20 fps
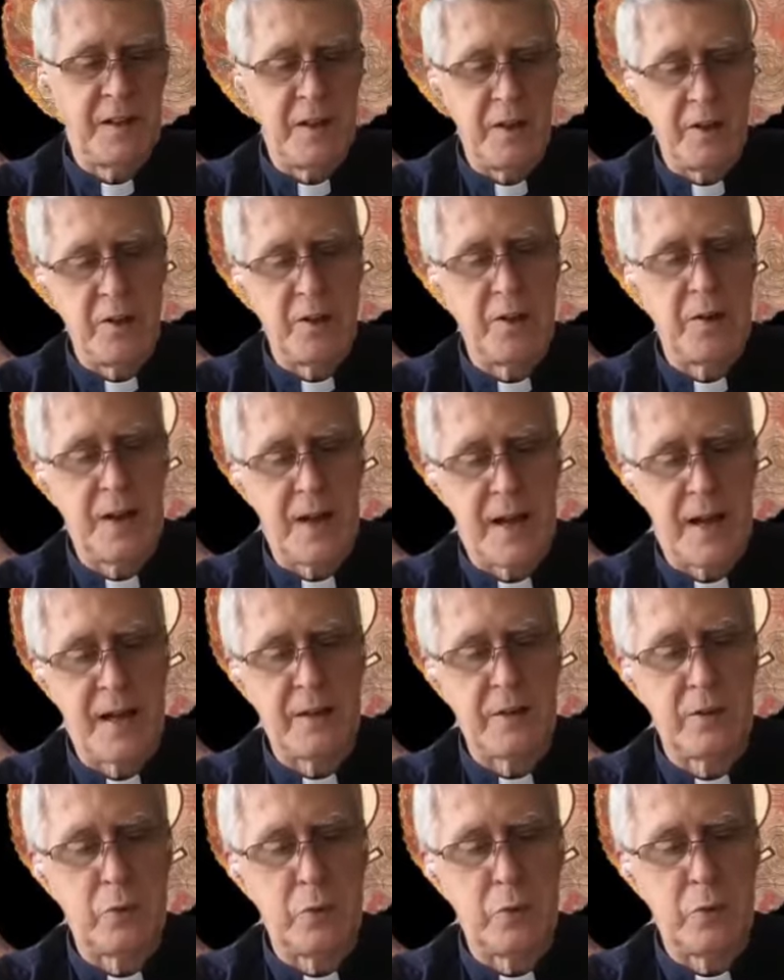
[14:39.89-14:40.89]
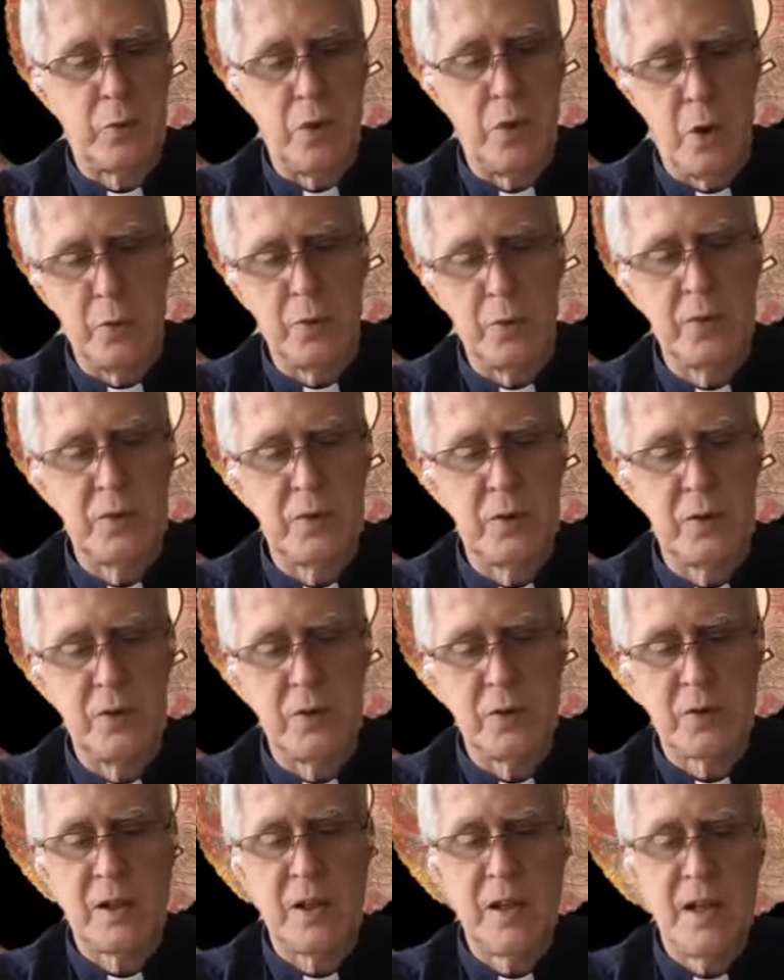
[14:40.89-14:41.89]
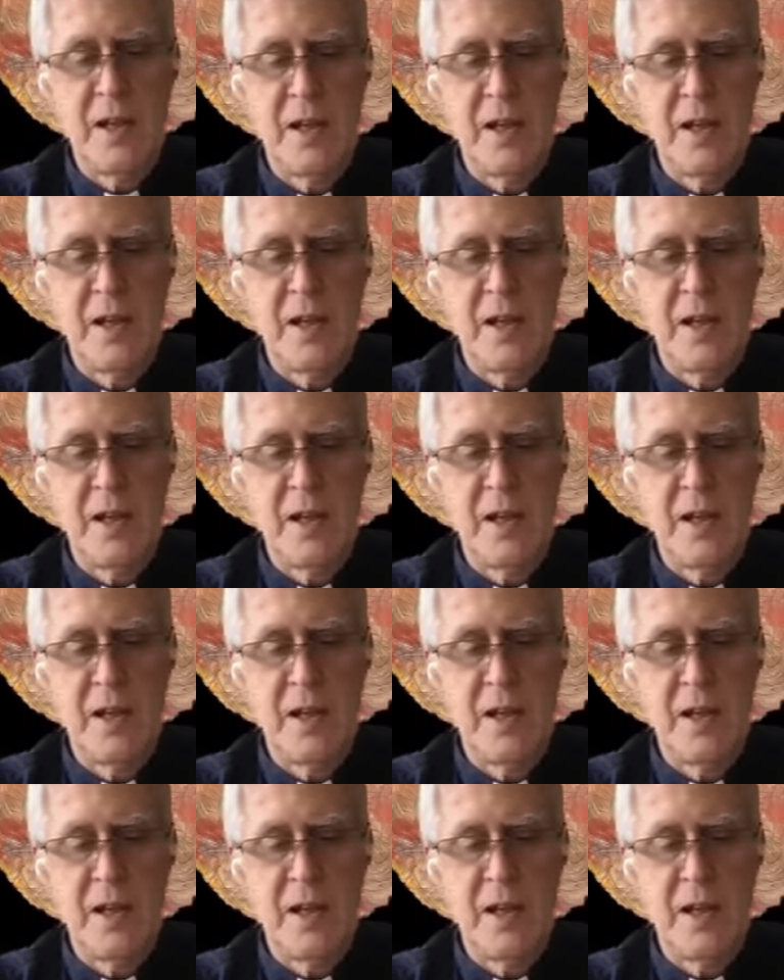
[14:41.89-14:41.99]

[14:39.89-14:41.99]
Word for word: terror attacks were hoaxes,